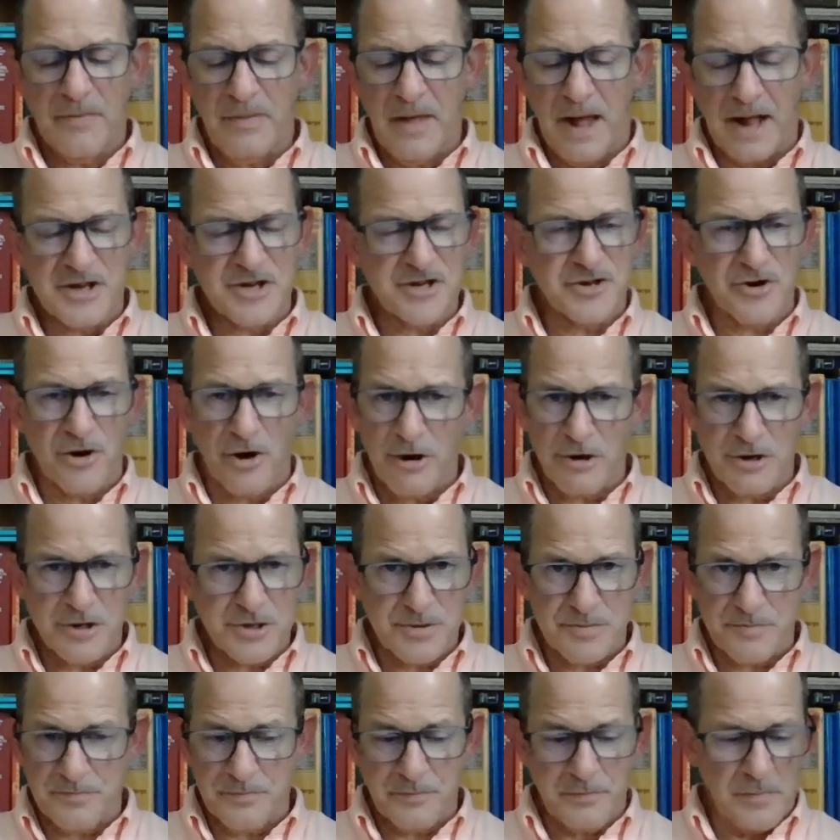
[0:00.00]
And that
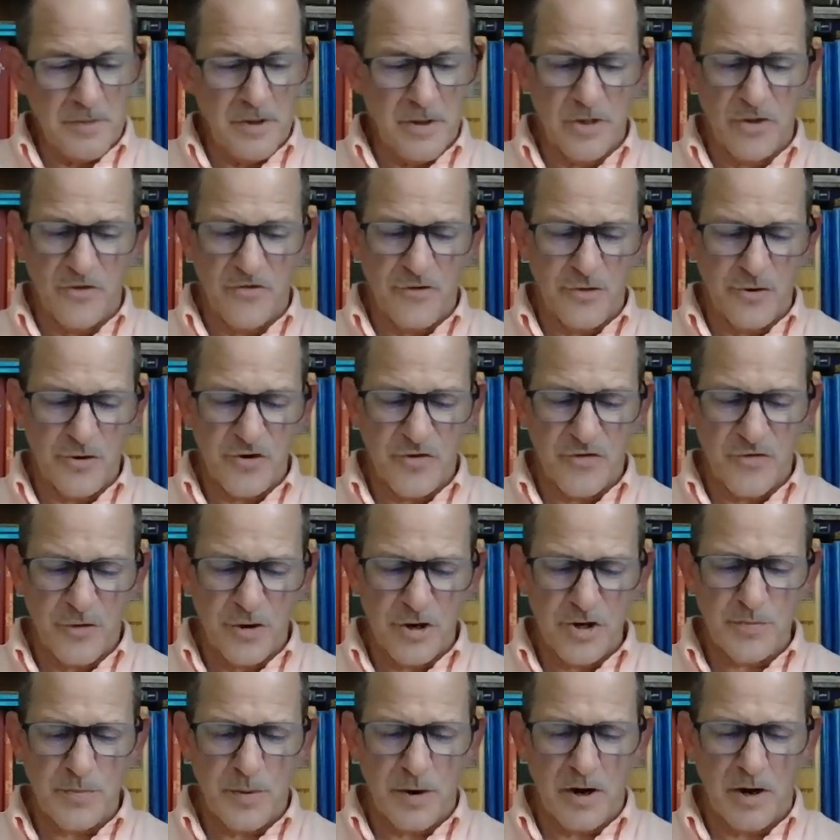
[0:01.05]
starts in the
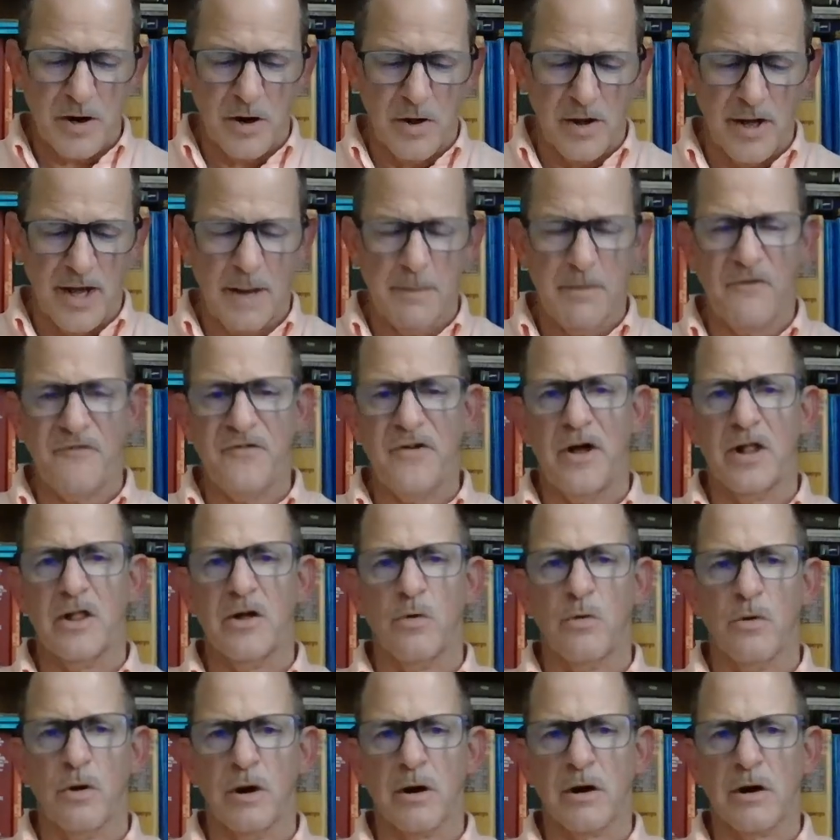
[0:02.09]
first verse by calling him a
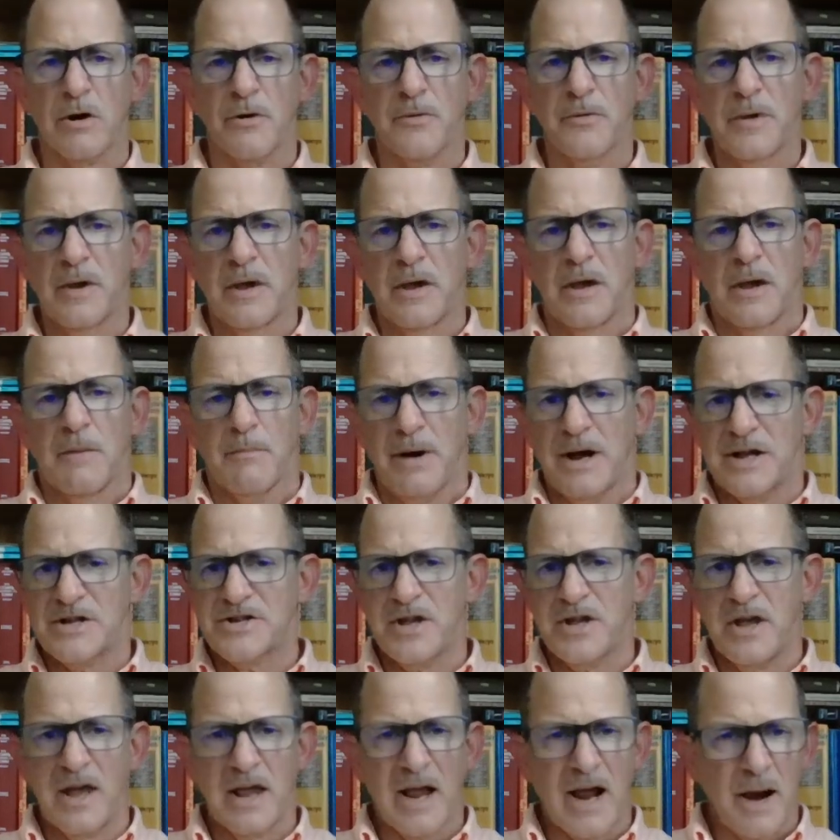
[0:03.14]
fellow worker,
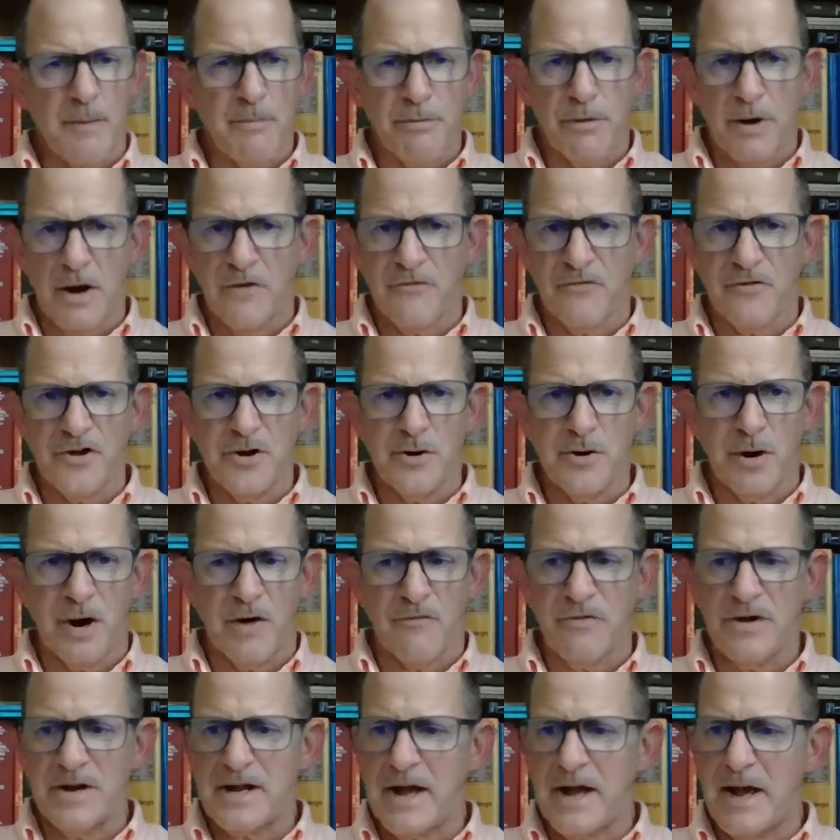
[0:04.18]
by saying, I pray for
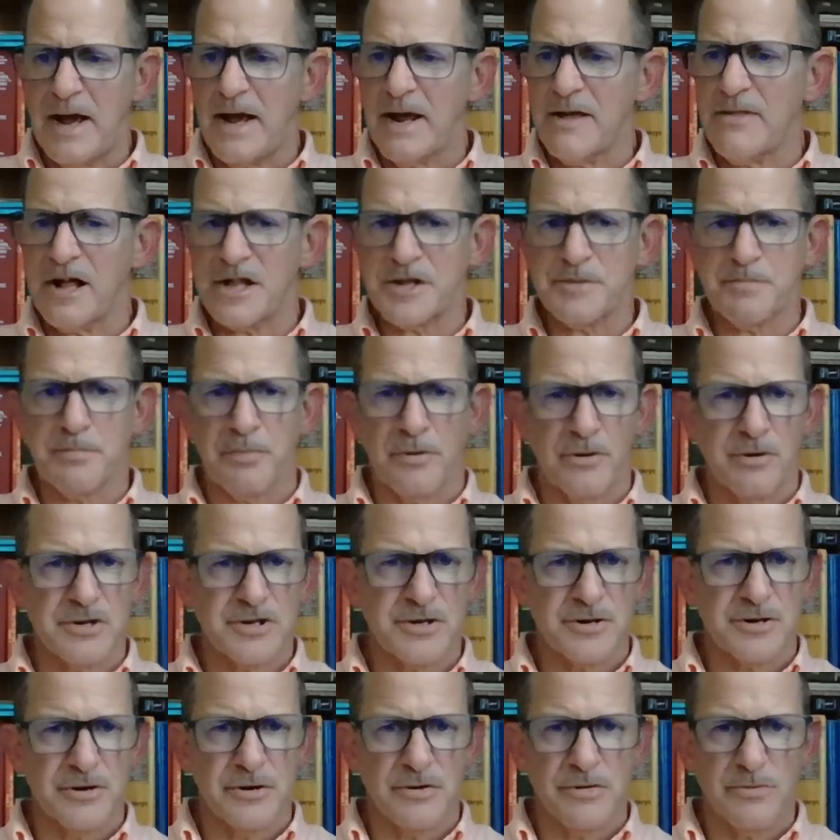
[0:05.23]
you every day. That's
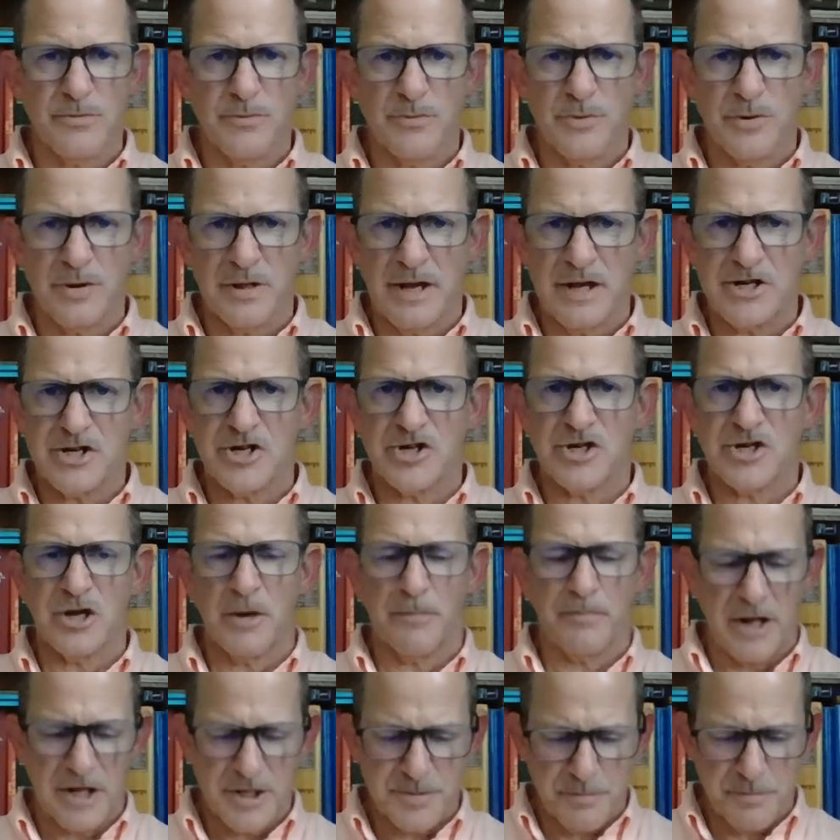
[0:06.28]
personal
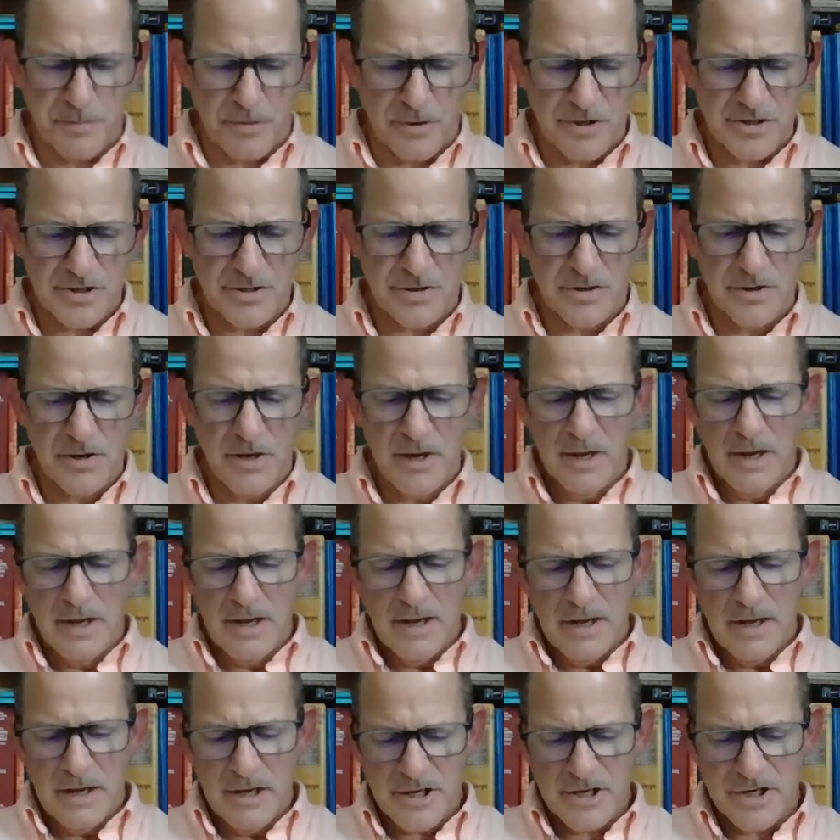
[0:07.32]
relationship. That's personal
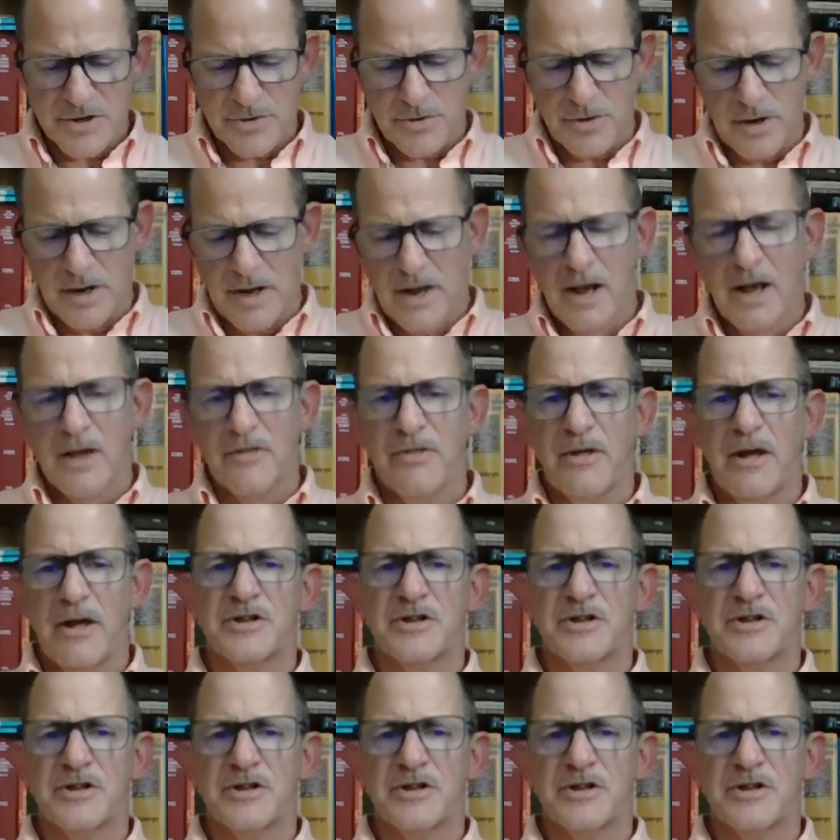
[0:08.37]
history.